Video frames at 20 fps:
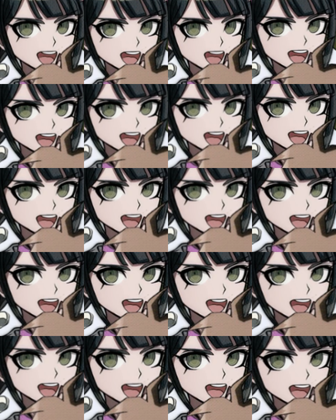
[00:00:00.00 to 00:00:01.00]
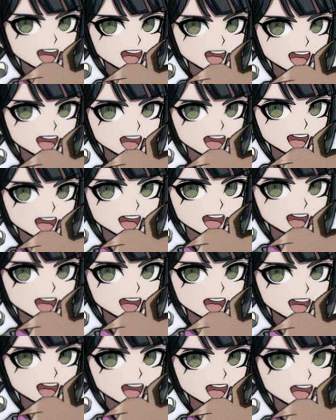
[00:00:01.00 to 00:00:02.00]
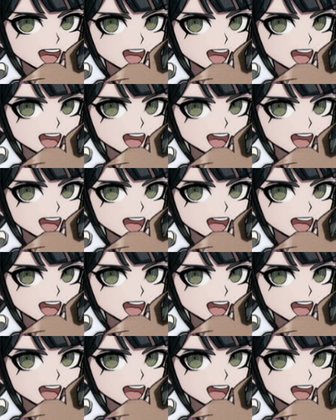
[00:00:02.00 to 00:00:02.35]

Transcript: of Persona 4. But